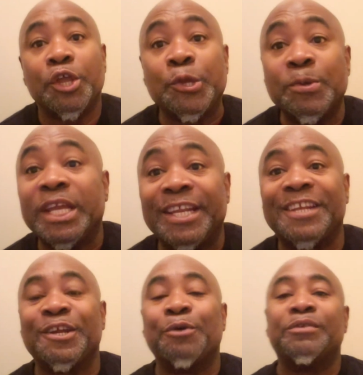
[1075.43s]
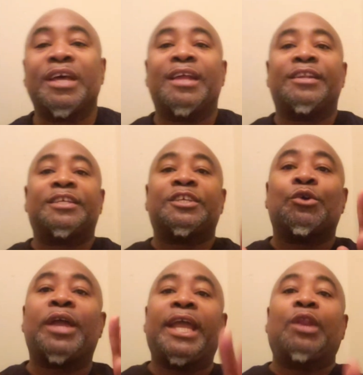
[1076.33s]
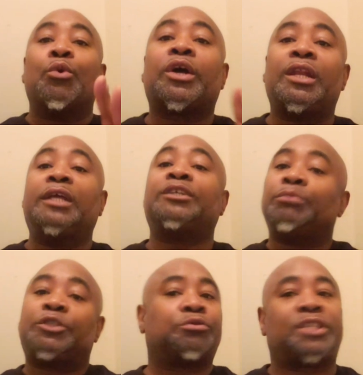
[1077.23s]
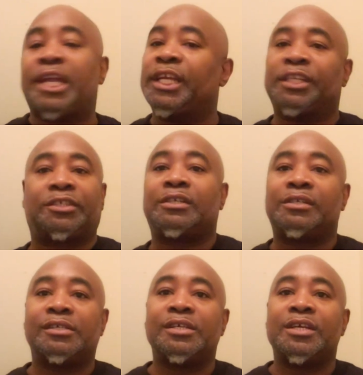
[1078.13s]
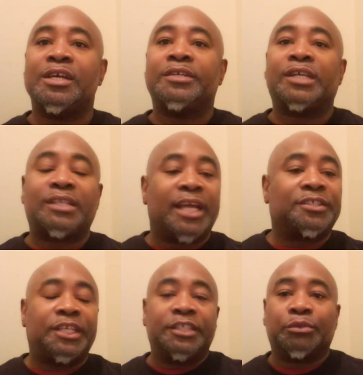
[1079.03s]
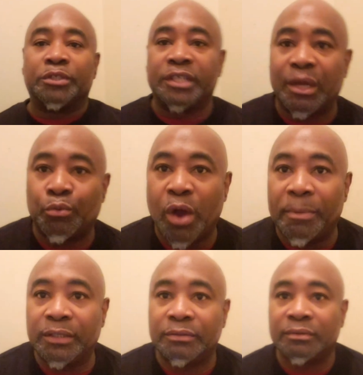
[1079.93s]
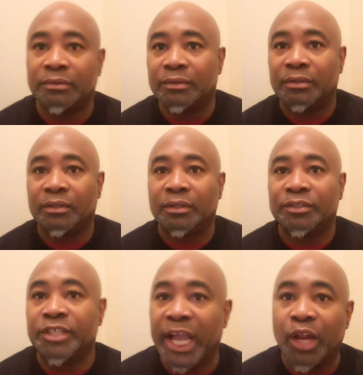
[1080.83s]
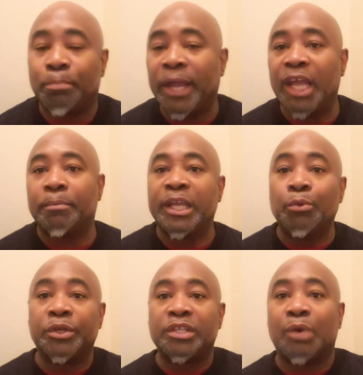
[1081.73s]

You need to know that this is your head-on collision, but you'll change. Just like Jesus went to that woman. She had a past, but he went to